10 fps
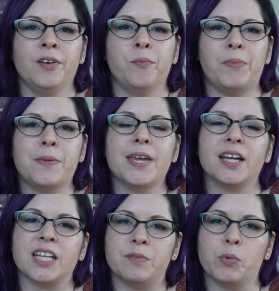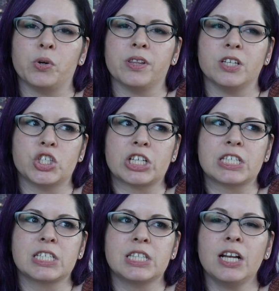maybe I need more than
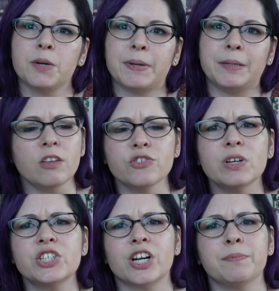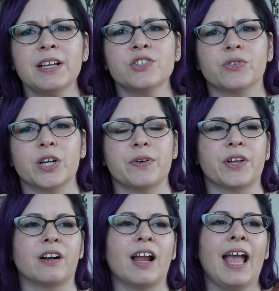just therapy. And so I shared my story with
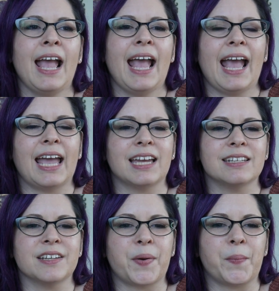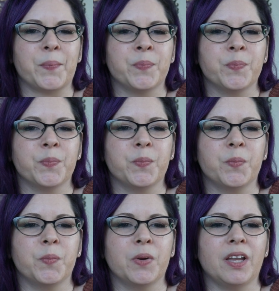her, and
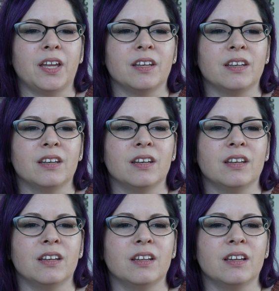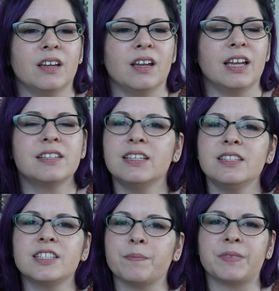it
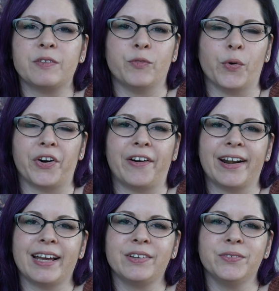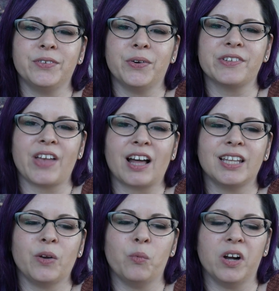did something for her. And I don't know
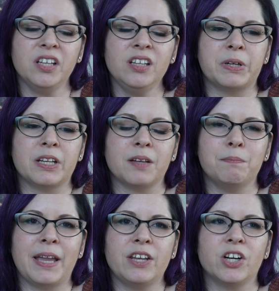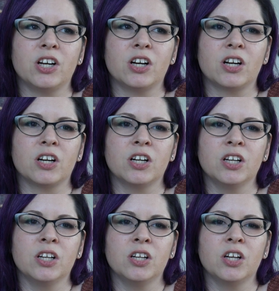exactly what, but it made her
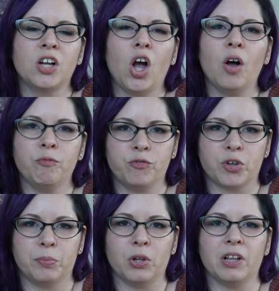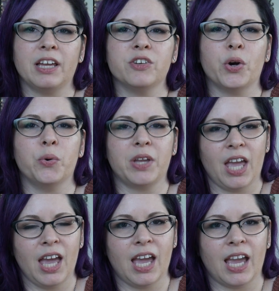comfortable and
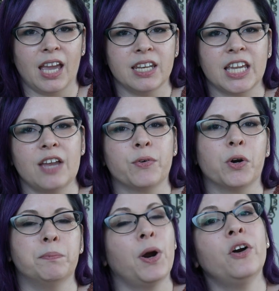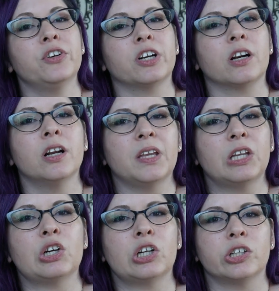okay, and it gave her a partner
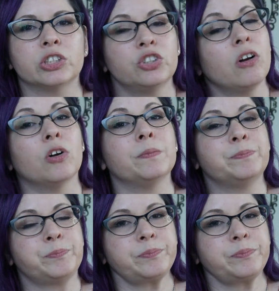in her struggle.